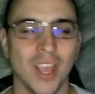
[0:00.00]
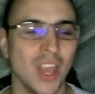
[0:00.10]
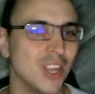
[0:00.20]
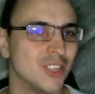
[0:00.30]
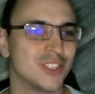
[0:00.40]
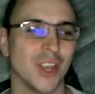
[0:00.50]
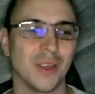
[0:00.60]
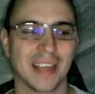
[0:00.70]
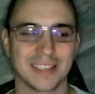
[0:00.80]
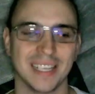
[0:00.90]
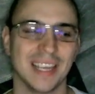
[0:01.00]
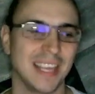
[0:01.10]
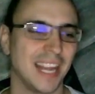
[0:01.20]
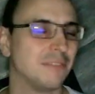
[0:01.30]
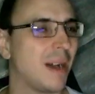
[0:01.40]
So that's it, at the end
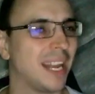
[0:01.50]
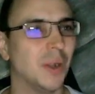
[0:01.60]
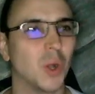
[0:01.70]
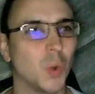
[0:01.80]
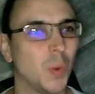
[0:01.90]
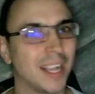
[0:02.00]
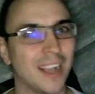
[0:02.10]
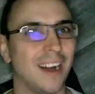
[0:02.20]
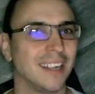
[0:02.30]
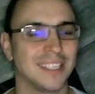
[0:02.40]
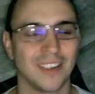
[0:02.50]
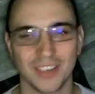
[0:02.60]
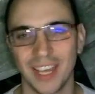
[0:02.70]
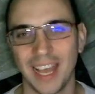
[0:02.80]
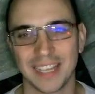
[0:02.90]
of my little quick guide on
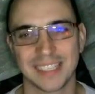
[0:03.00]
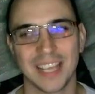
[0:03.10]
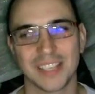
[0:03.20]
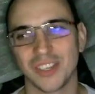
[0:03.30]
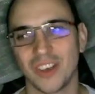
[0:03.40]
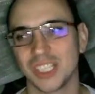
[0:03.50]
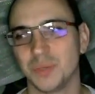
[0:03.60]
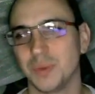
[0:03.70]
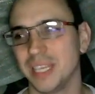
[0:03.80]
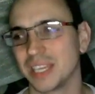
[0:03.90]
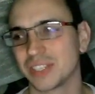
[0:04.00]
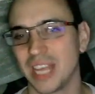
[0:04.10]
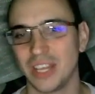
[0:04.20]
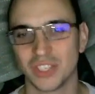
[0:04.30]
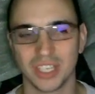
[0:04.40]
how to get started with the
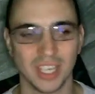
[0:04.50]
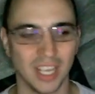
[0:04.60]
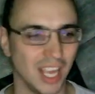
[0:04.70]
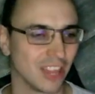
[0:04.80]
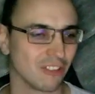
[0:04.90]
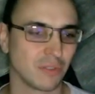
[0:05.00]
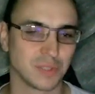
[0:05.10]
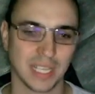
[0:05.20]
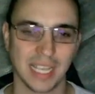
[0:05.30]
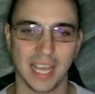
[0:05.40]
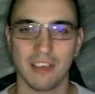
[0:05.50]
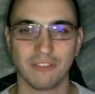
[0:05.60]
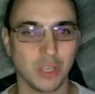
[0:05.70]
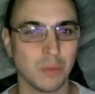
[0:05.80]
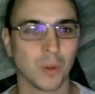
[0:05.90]
extension. There are obviously a few
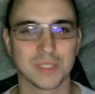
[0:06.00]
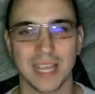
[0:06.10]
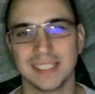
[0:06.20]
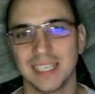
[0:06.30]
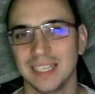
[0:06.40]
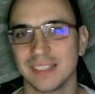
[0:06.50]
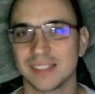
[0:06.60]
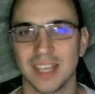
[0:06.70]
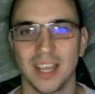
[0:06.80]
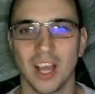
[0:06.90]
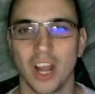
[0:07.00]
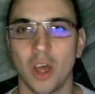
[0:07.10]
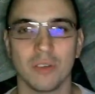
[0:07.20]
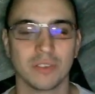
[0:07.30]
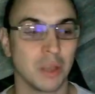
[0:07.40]
more settings, a lot of
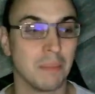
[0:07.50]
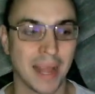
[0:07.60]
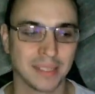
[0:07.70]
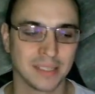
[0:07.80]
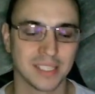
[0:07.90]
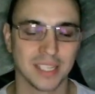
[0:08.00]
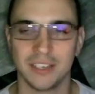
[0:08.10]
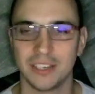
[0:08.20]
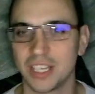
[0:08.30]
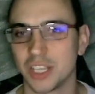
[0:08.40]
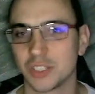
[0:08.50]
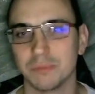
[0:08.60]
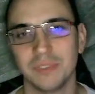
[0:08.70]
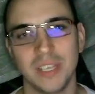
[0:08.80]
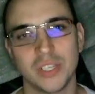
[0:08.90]
commands, and some
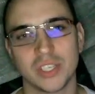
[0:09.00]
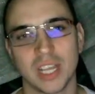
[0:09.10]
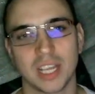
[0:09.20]
features that